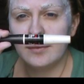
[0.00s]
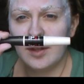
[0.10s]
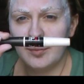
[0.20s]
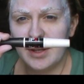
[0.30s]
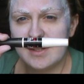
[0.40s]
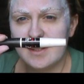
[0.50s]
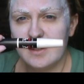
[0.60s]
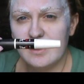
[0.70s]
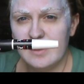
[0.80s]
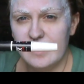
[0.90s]
a
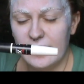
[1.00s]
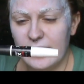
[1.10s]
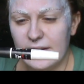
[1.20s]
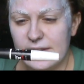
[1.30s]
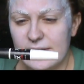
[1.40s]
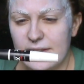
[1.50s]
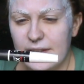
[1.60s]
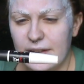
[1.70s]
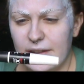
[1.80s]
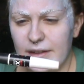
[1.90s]
mascara that has
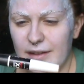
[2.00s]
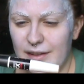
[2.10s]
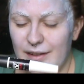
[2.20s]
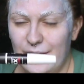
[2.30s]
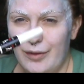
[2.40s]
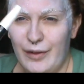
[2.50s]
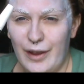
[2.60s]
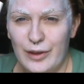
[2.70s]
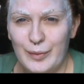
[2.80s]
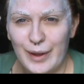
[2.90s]
the
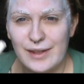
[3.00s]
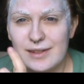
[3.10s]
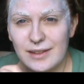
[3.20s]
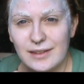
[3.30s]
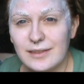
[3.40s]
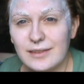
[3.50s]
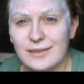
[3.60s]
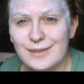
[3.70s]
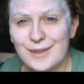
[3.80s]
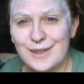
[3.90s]
volumizing
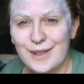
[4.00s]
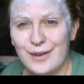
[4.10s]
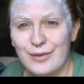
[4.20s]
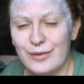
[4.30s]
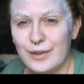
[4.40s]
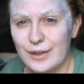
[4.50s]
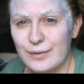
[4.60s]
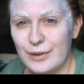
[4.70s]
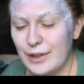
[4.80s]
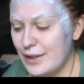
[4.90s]
stuff that
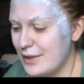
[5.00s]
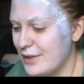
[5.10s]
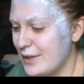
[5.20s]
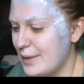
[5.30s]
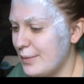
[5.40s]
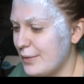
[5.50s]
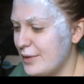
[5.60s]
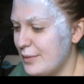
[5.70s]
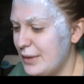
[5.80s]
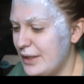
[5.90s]
really is just
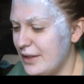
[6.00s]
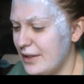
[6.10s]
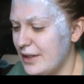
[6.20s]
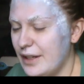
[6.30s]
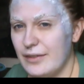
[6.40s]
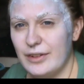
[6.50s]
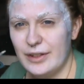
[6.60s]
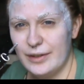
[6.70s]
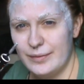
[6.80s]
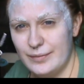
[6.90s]
supposed to be kind of
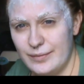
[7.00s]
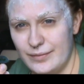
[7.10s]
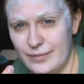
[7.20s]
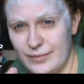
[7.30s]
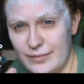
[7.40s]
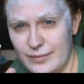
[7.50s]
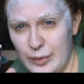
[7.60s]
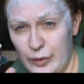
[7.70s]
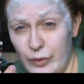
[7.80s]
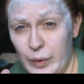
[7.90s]
a
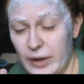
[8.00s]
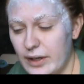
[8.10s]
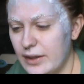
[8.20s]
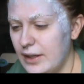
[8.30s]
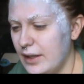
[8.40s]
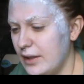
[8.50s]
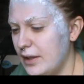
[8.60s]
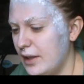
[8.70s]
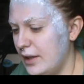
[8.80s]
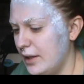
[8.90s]
before thing.
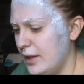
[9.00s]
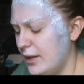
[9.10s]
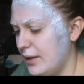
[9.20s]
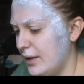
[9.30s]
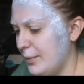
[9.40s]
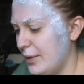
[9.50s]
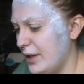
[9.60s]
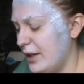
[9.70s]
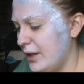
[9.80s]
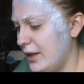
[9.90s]
I'm
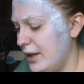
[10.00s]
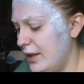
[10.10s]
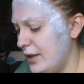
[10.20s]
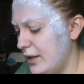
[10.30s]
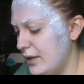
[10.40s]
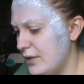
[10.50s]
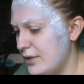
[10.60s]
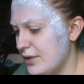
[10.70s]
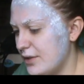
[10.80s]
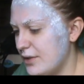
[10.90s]
kind of gonna
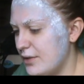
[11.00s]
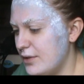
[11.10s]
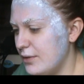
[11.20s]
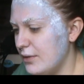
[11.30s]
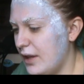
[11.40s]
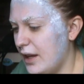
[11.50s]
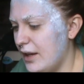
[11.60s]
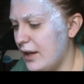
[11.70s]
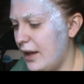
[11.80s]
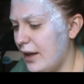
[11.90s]
just do
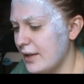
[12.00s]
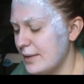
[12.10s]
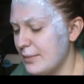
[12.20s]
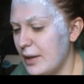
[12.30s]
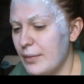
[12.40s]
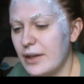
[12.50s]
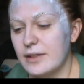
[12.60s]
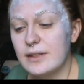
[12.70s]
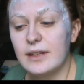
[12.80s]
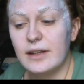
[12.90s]
that as my
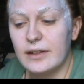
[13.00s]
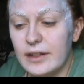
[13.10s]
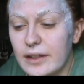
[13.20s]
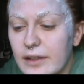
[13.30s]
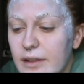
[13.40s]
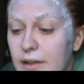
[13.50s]
mascara.